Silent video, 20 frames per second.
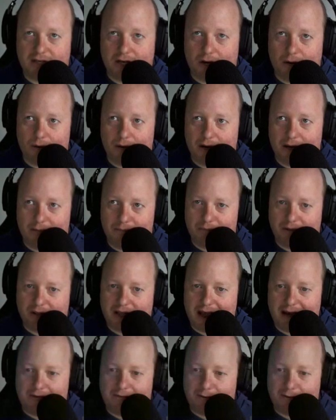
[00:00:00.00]
coding
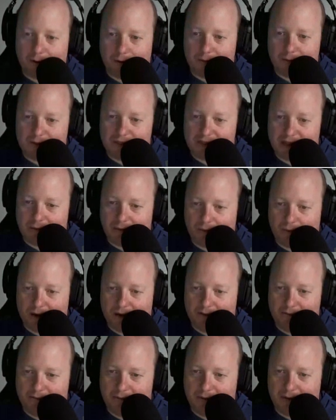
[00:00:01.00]
platforms that
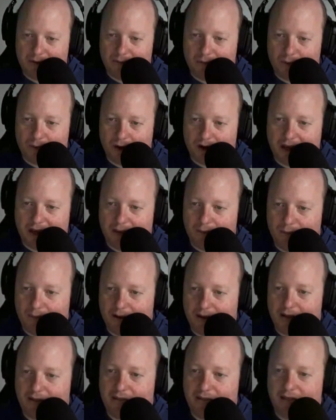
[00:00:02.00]
we've been working
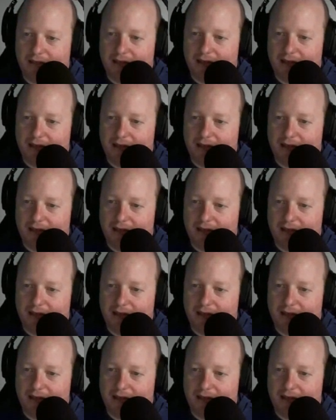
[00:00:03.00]
with